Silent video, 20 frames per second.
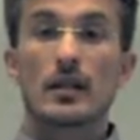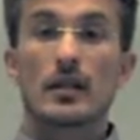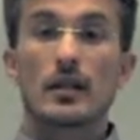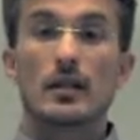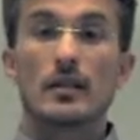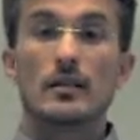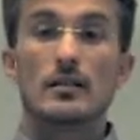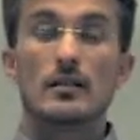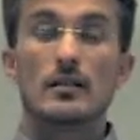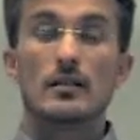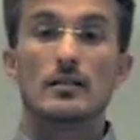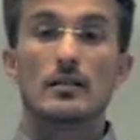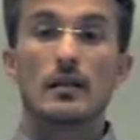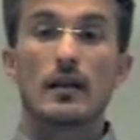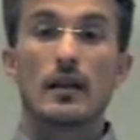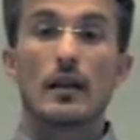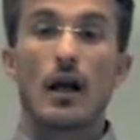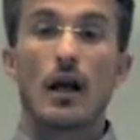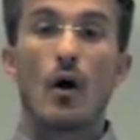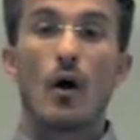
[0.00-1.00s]
is
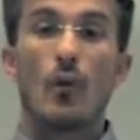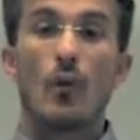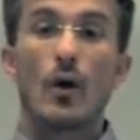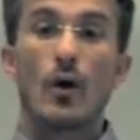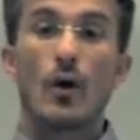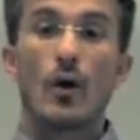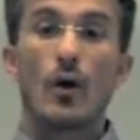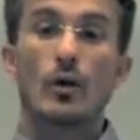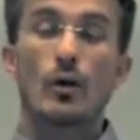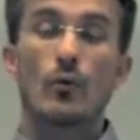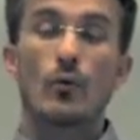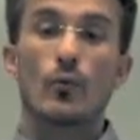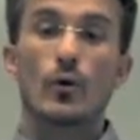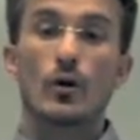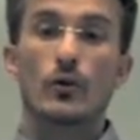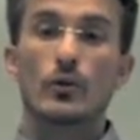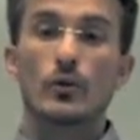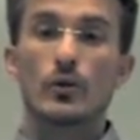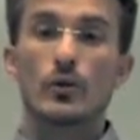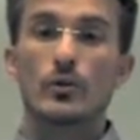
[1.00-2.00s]
how well you can
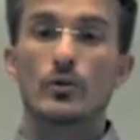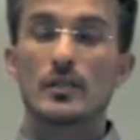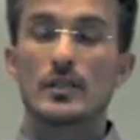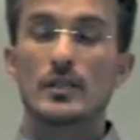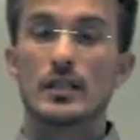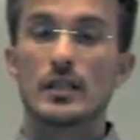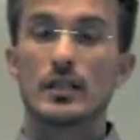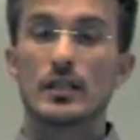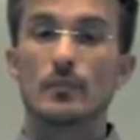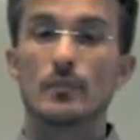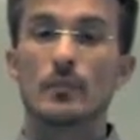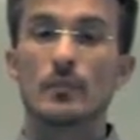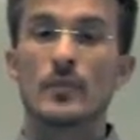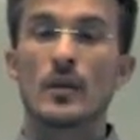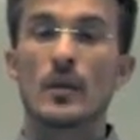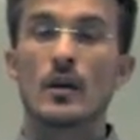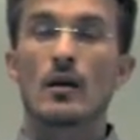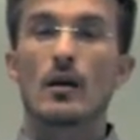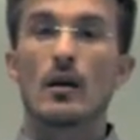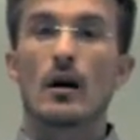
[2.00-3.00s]
work with your team,
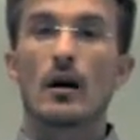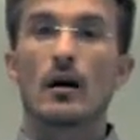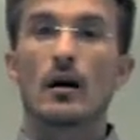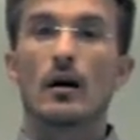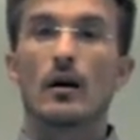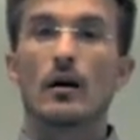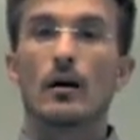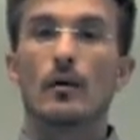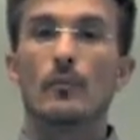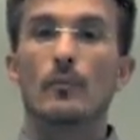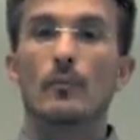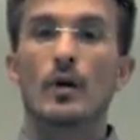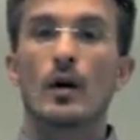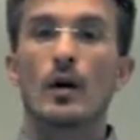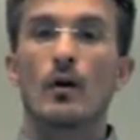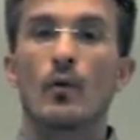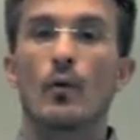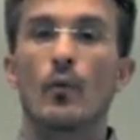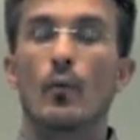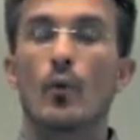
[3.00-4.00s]
um,
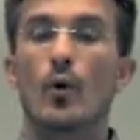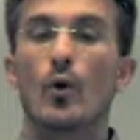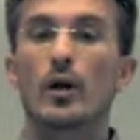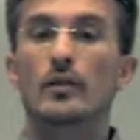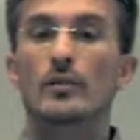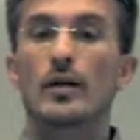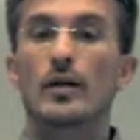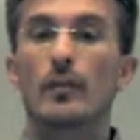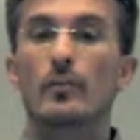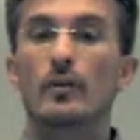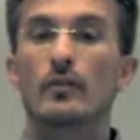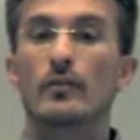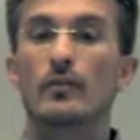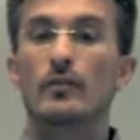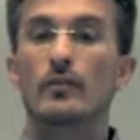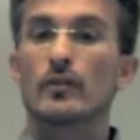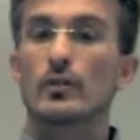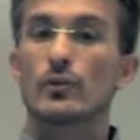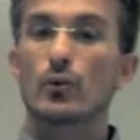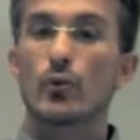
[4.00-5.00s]
what type of
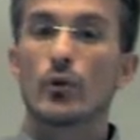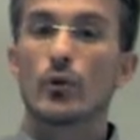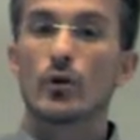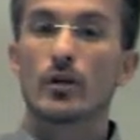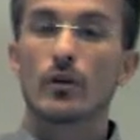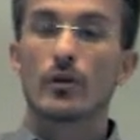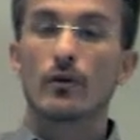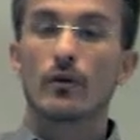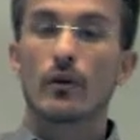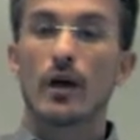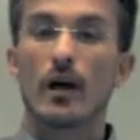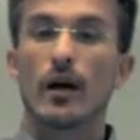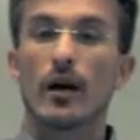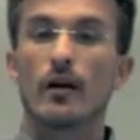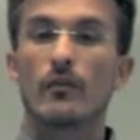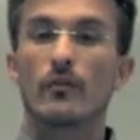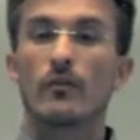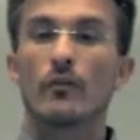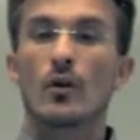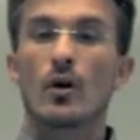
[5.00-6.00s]
inventory you
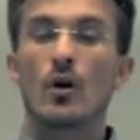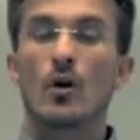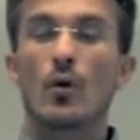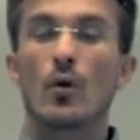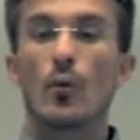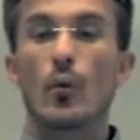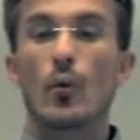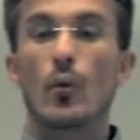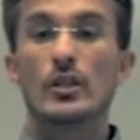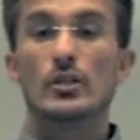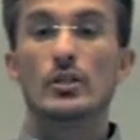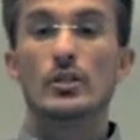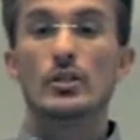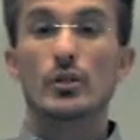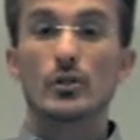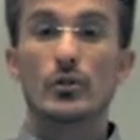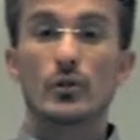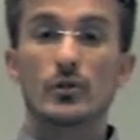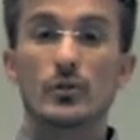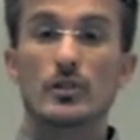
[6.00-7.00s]
have, when to
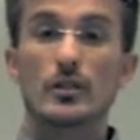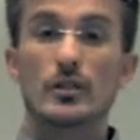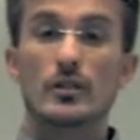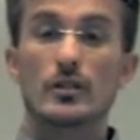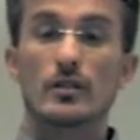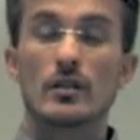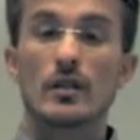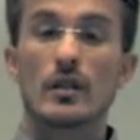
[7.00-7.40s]
use it.